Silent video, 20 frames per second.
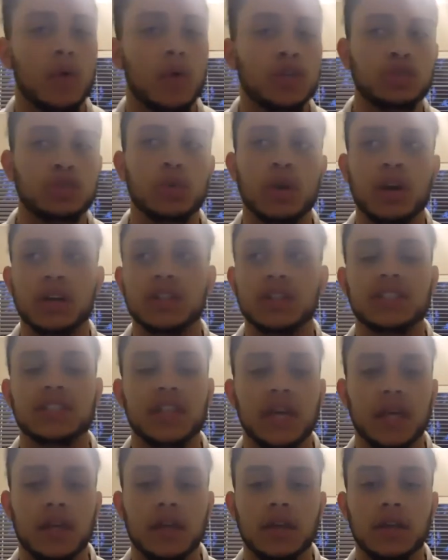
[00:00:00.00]
were going to
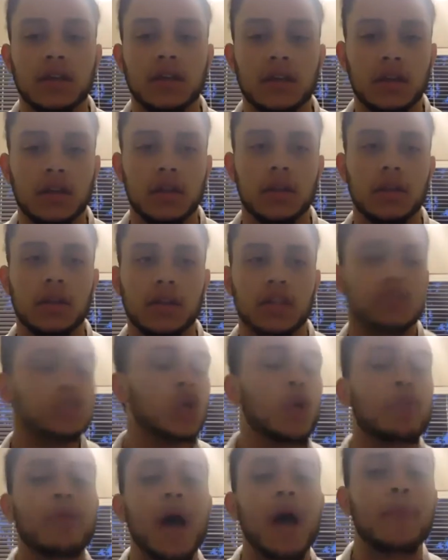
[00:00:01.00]
say. There's no
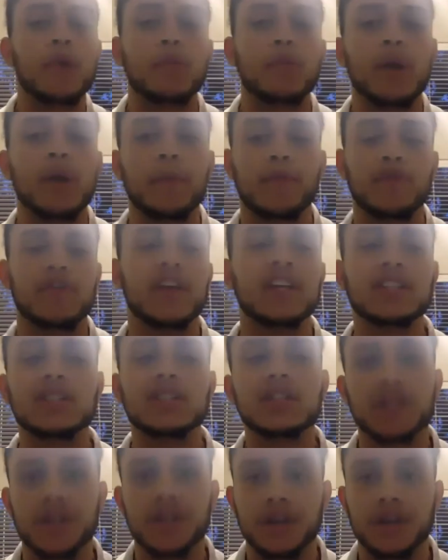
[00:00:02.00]
proper preparation here.